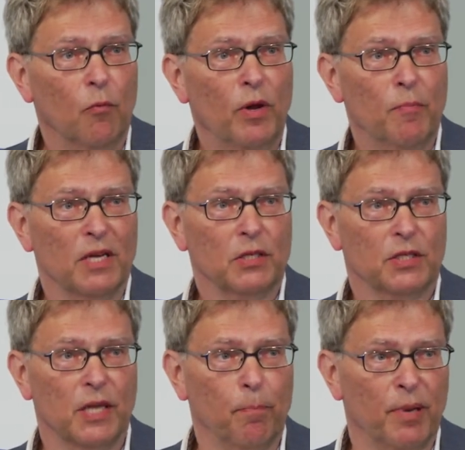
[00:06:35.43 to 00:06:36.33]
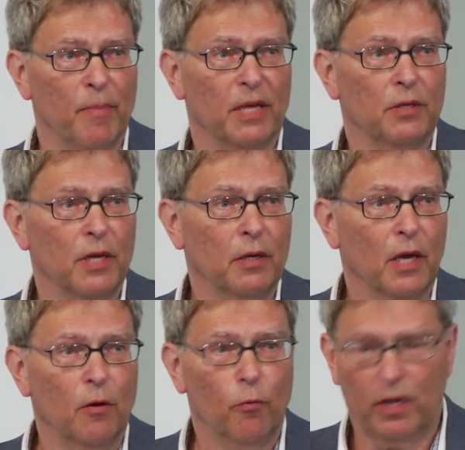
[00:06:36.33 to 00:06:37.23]
we must supplement it
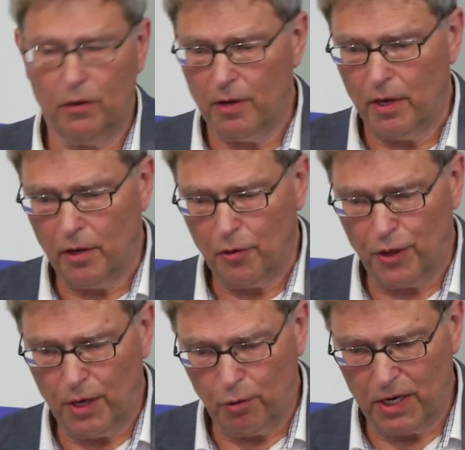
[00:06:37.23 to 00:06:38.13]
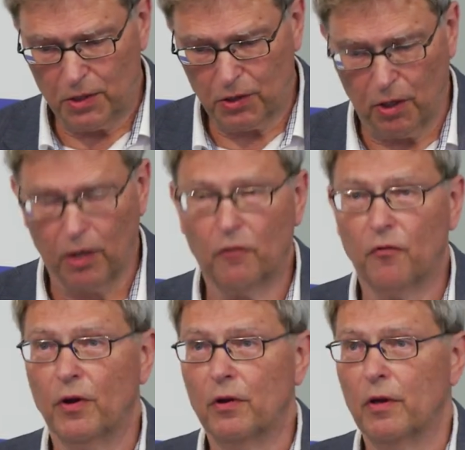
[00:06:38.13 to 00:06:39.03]
with theories of